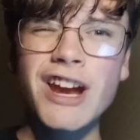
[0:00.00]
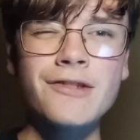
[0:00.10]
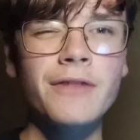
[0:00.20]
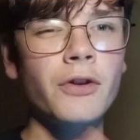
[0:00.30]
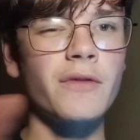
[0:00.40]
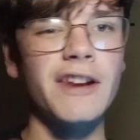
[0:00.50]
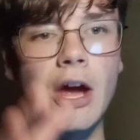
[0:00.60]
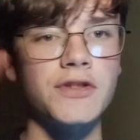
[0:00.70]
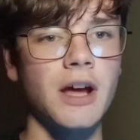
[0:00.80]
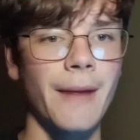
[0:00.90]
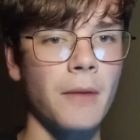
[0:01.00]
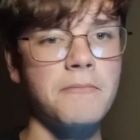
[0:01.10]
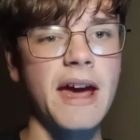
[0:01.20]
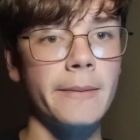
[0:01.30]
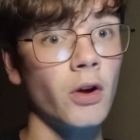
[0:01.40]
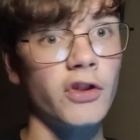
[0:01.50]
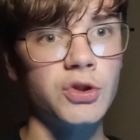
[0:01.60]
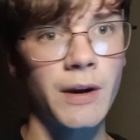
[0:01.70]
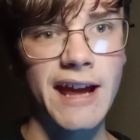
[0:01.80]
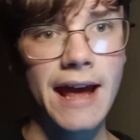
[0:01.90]
January for the video to come out maybe on
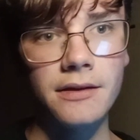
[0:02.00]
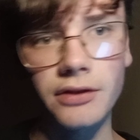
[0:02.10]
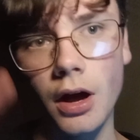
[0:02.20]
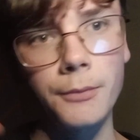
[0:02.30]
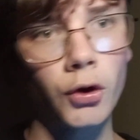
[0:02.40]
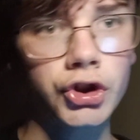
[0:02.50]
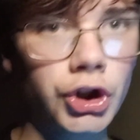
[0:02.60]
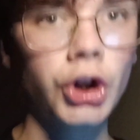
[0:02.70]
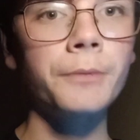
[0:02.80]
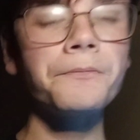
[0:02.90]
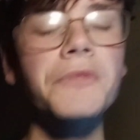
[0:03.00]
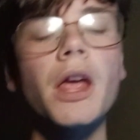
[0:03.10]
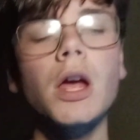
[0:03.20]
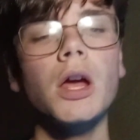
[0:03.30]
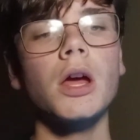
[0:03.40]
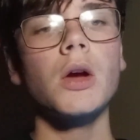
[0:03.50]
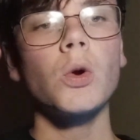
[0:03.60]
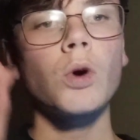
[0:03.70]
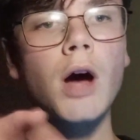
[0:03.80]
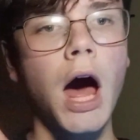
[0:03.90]
the 28th. I'm not sure.
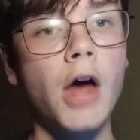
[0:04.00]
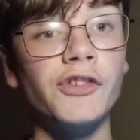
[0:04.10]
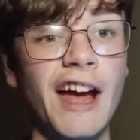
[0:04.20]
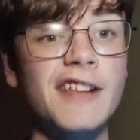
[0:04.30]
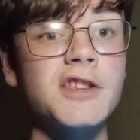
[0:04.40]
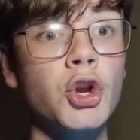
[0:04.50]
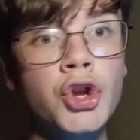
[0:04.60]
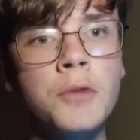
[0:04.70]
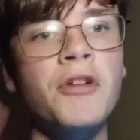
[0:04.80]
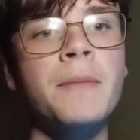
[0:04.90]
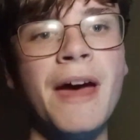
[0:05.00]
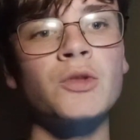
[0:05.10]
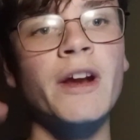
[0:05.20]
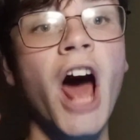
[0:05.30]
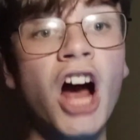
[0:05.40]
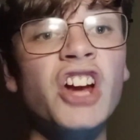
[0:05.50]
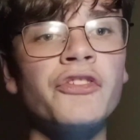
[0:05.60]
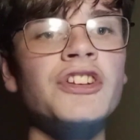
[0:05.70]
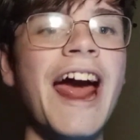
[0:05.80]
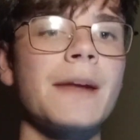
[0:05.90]
That's Newbury, Bedwin,
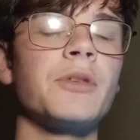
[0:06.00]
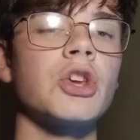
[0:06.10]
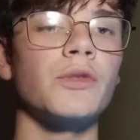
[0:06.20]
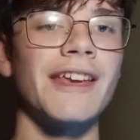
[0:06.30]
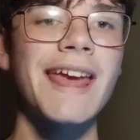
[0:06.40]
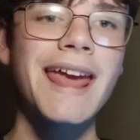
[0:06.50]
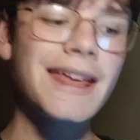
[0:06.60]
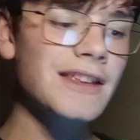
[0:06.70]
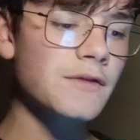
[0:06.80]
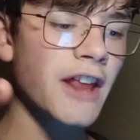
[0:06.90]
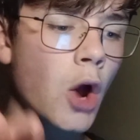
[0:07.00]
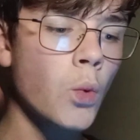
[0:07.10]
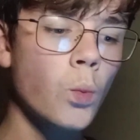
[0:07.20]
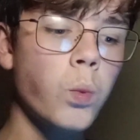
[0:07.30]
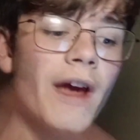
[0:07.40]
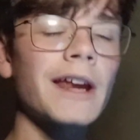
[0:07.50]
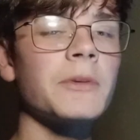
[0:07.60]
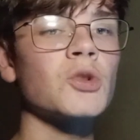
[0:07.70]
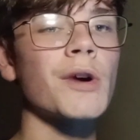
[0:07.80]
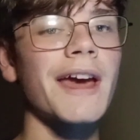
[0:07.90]
Hungerford and Pewsey. In this video, we're
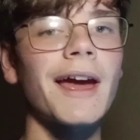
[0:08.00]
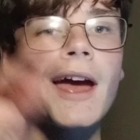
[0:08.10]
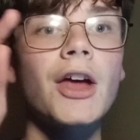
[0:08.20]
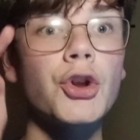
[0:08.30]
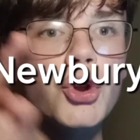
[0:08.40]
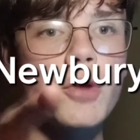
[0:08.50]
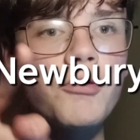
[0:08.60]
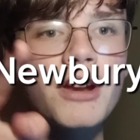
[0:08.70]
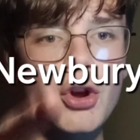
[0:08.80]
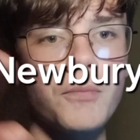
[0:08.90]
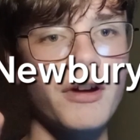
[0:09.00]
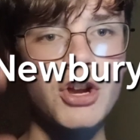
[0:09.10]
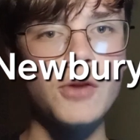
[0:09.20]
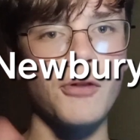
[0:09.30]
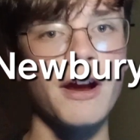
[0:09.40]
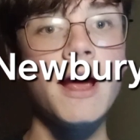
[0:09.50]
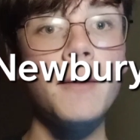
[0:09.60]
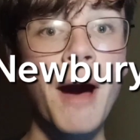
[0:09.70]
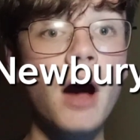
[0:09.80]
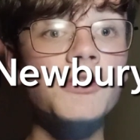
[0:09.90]
going to be talking Newbury,
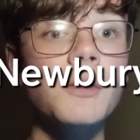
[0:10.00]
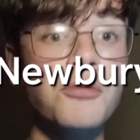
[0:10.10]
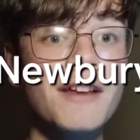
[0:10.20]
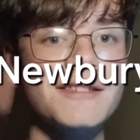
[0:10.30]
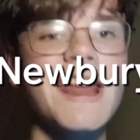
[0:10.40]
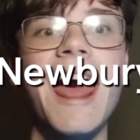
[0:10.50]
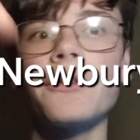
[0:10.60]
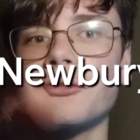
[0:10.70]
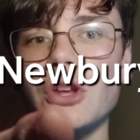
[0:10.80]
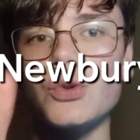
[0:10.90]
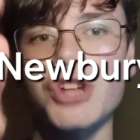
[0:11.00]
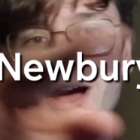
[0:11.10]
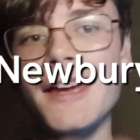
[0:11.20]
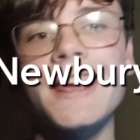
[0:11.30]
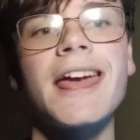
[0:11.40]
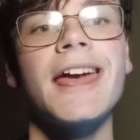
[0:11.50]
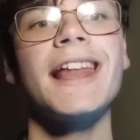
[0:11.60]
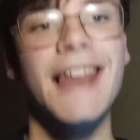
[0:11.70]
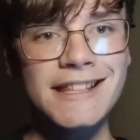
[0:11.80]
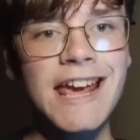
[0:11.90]
past, present and future.
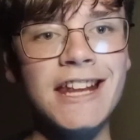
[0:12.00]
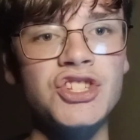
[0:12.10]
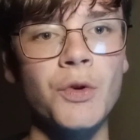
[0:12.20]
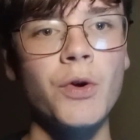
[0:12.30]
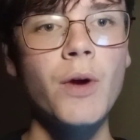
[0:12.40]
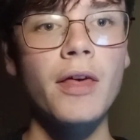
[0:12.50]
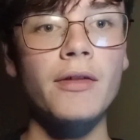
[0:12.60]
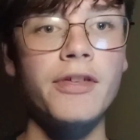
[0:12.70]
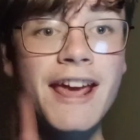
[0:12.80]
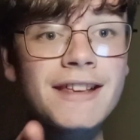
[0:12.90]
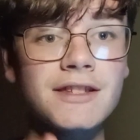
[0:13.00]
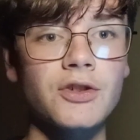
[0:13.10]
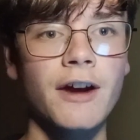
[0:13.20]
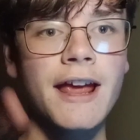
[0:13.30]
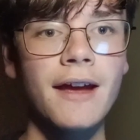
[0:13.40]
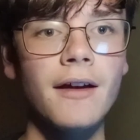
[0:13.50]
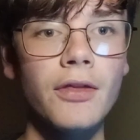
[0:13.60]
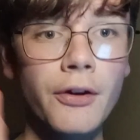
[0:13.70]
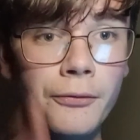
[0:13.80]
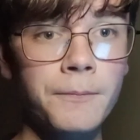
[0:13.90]
Let's get into the history,
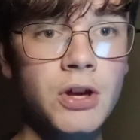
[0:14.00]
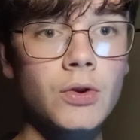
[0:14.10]
the